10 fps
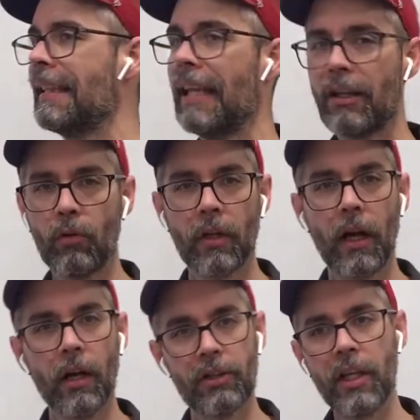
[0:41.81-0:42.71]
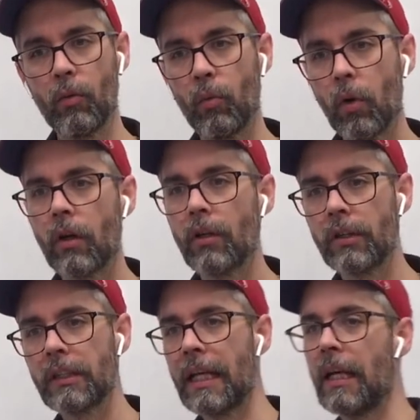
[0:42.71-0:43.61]
like conjugate
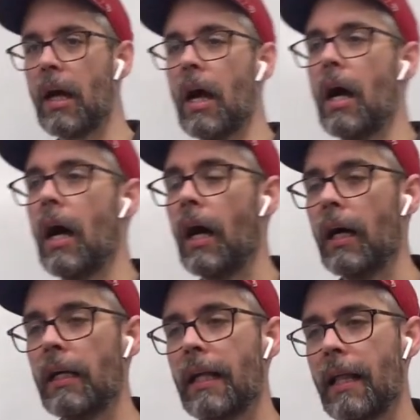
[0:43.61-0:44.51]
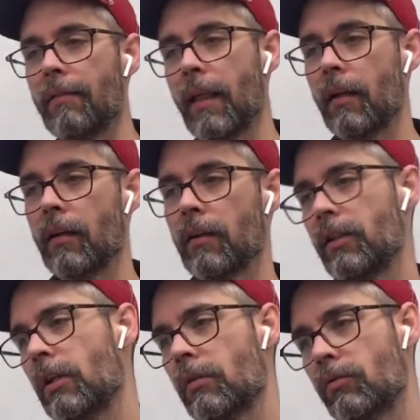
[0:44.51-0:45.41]
words uh, that are, you
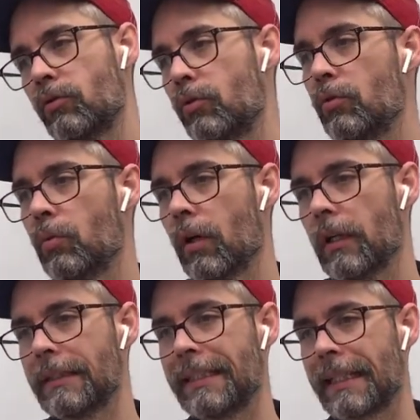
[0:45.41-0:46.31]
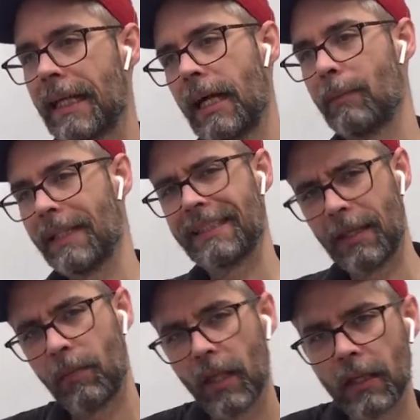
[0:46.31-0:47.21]
know, two words that kind of mean the
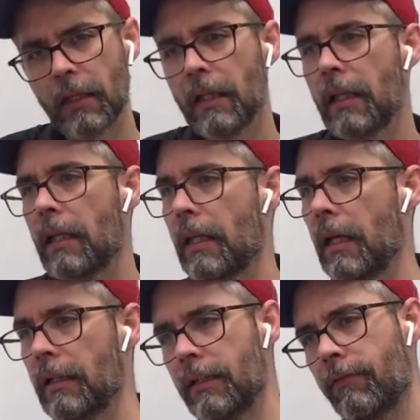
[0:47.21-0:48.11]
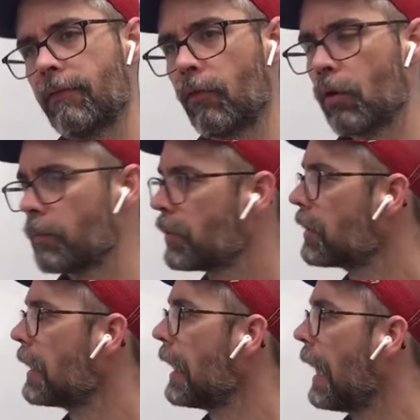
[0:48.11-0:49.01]
same thing, uh, different forms,
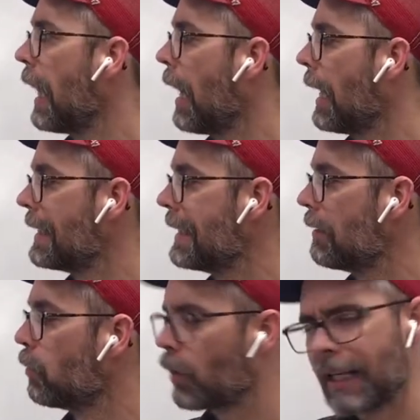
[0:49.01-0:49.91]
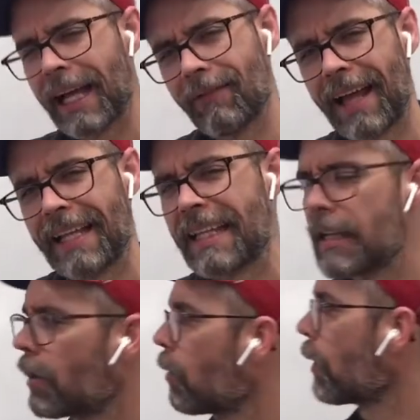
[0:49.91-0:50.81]
we're going to have that
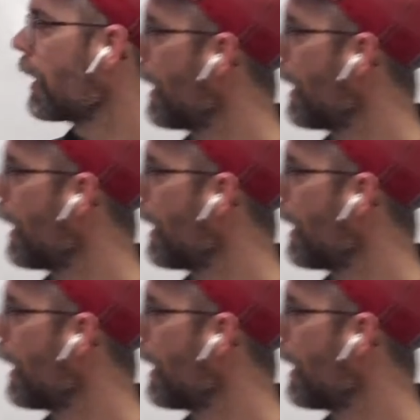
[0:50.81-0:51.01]
here. We're going